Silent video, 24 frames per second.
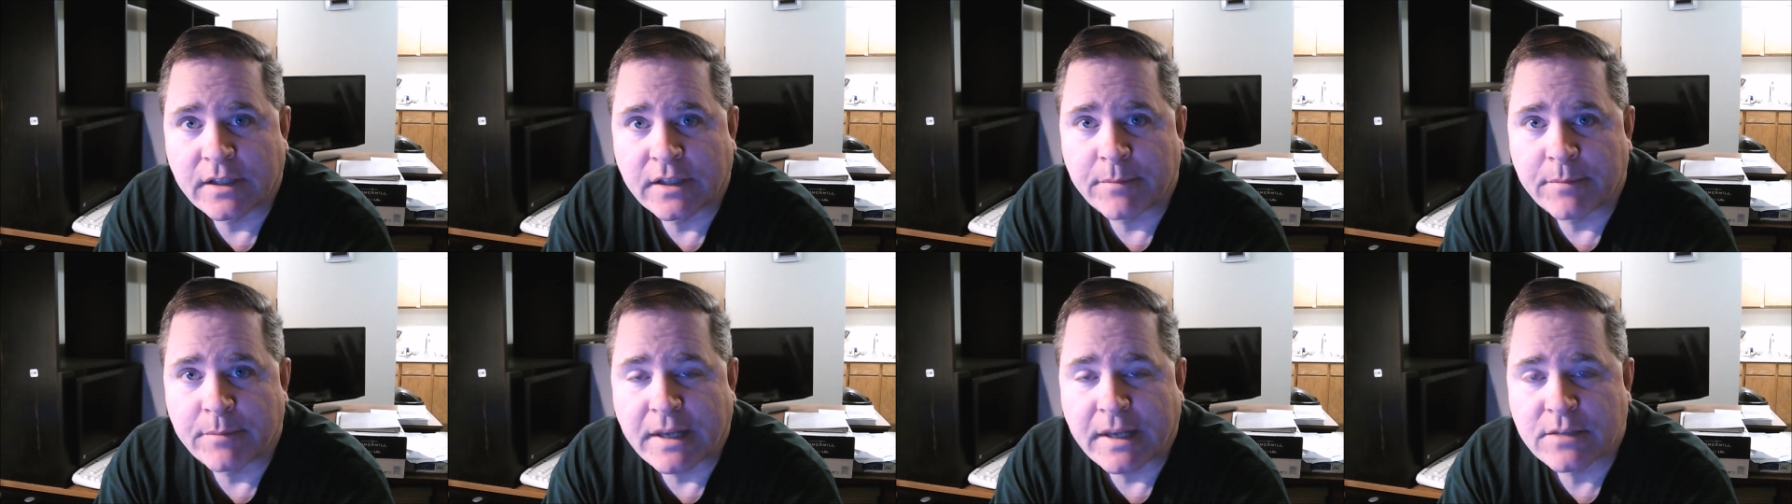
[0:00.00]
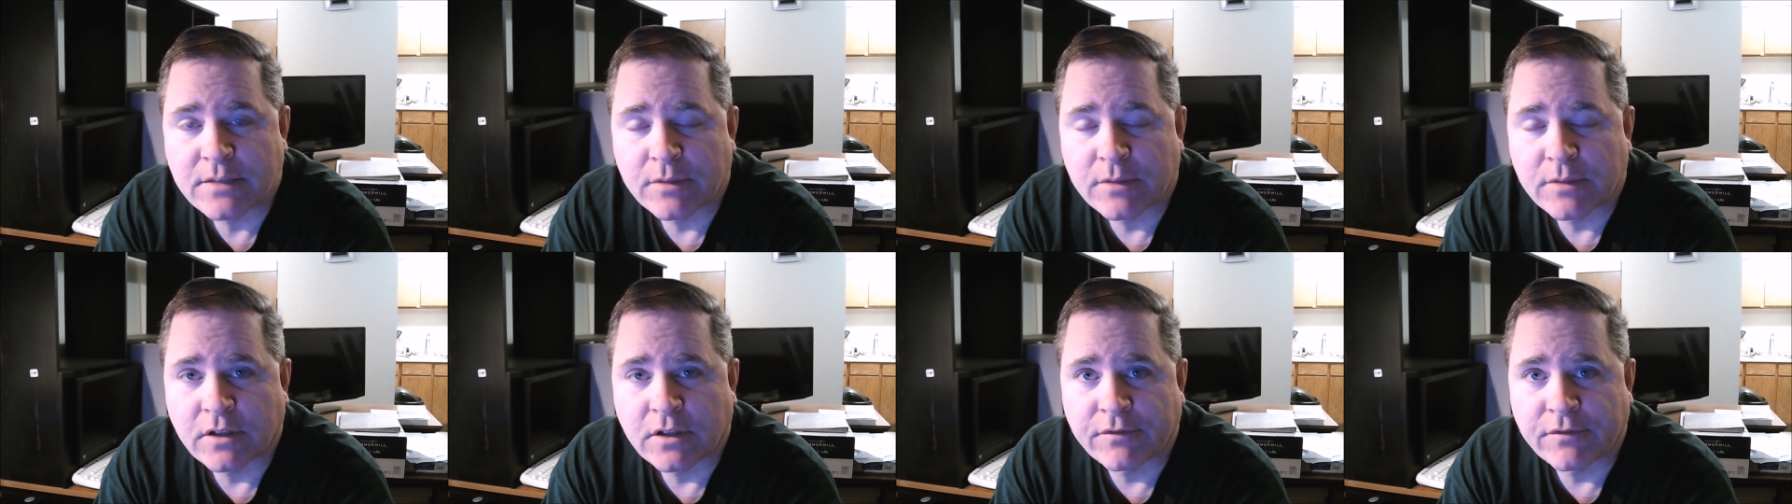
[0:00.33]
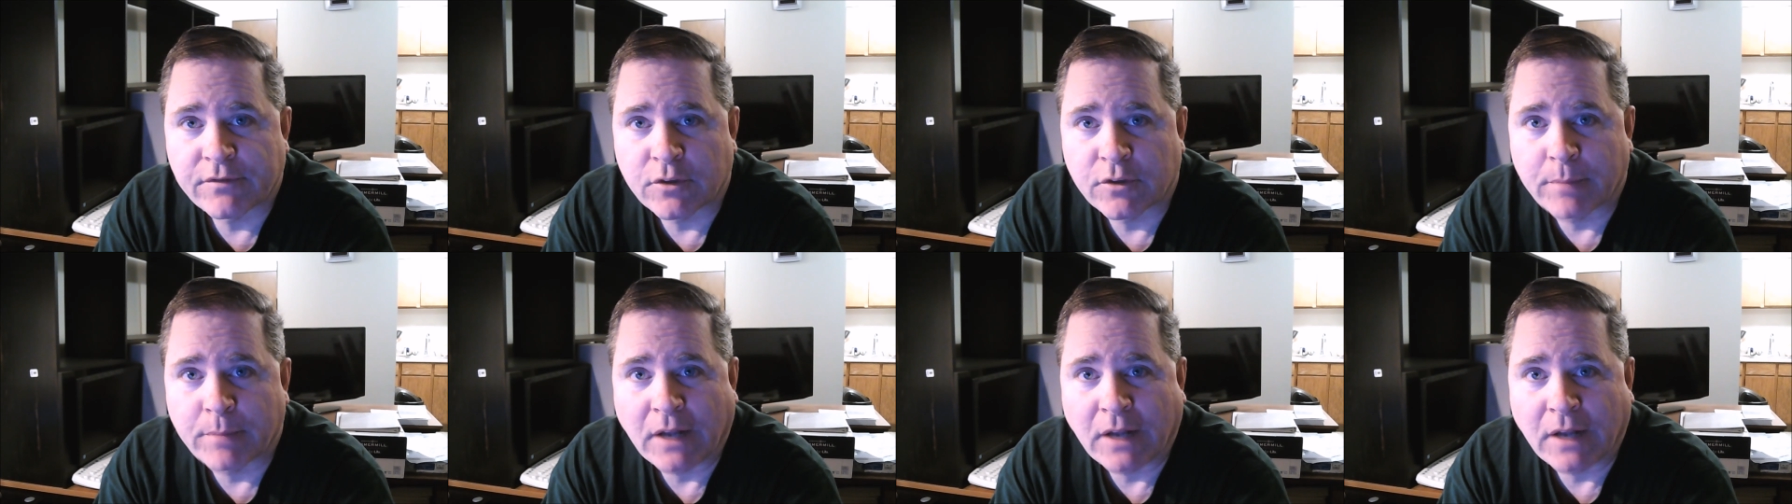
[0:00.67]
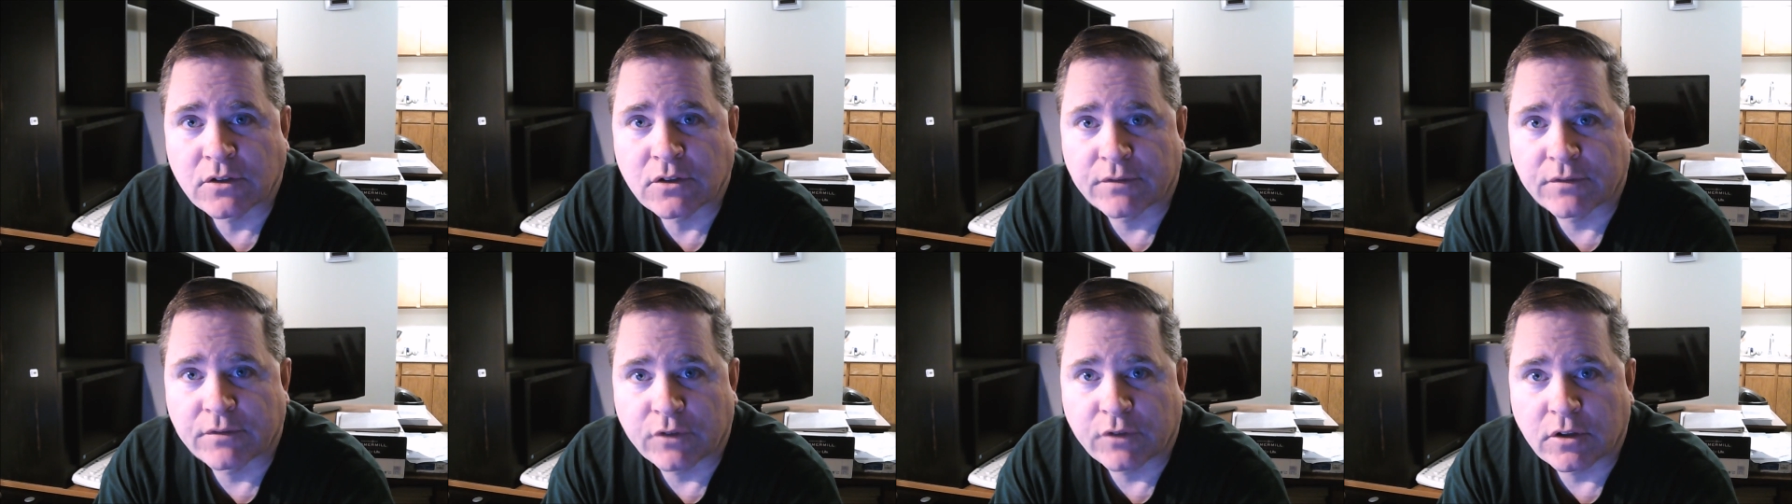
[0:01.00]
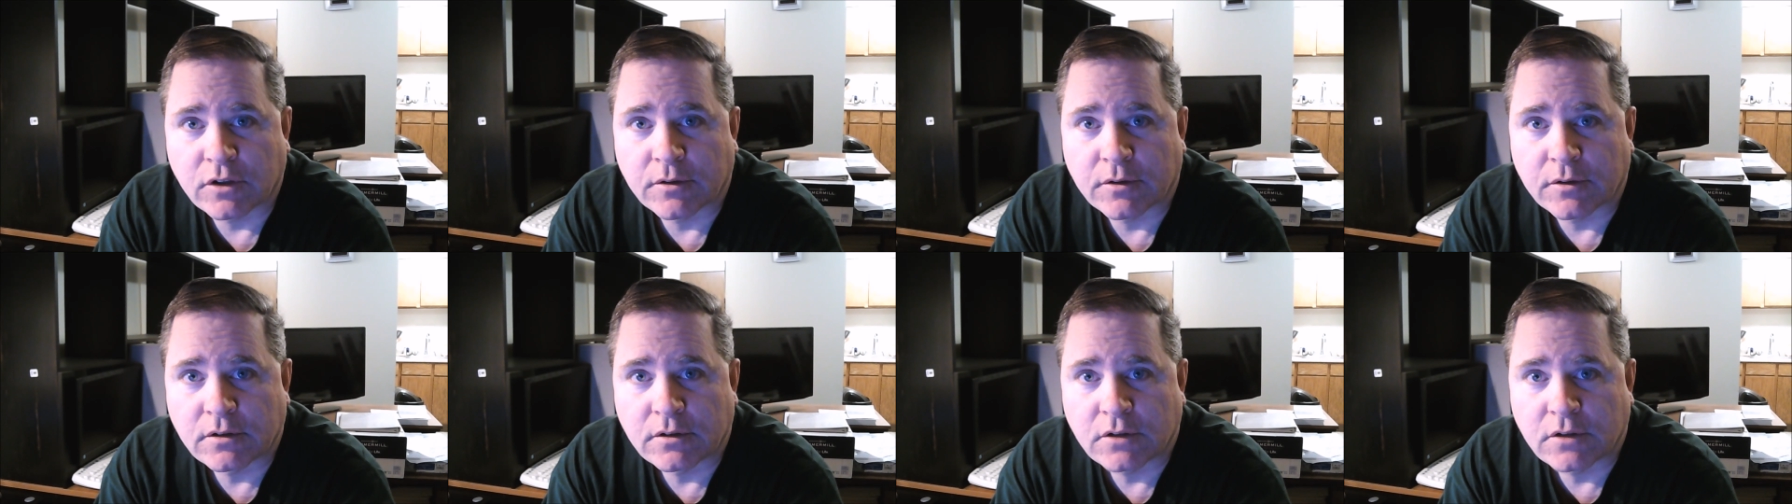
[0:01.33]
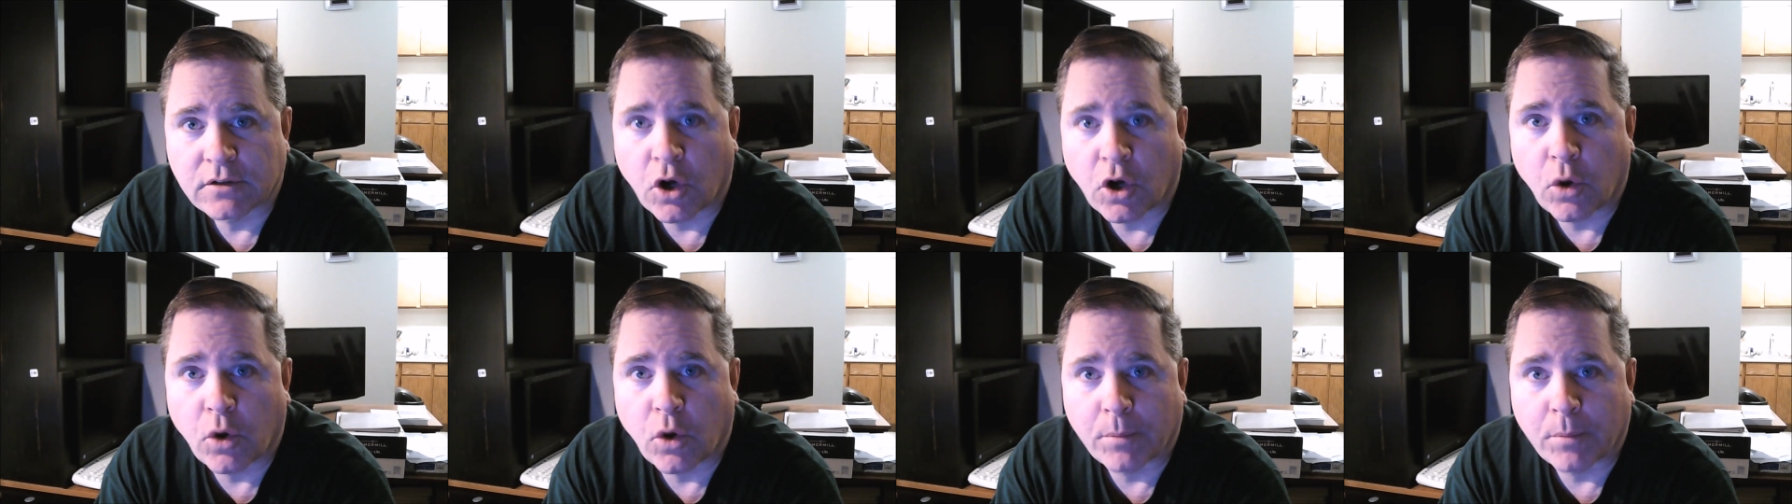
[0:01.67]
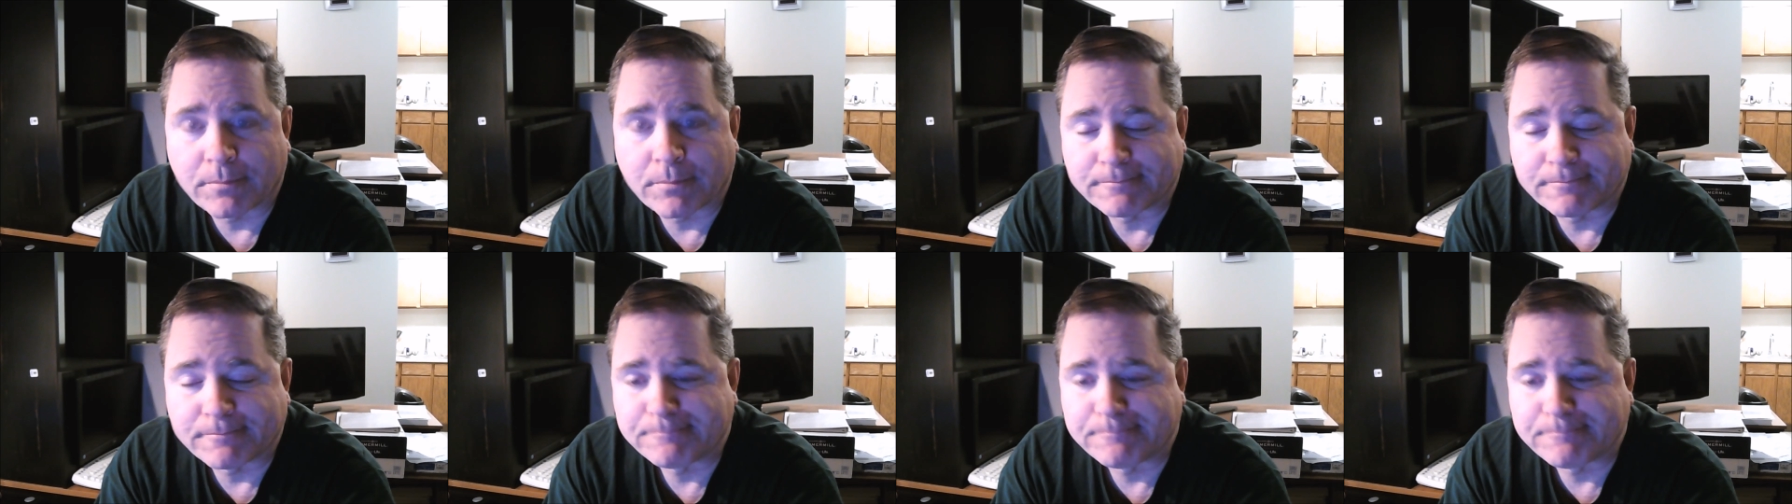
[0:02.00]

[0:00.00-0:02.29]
the basement of their Bountiful home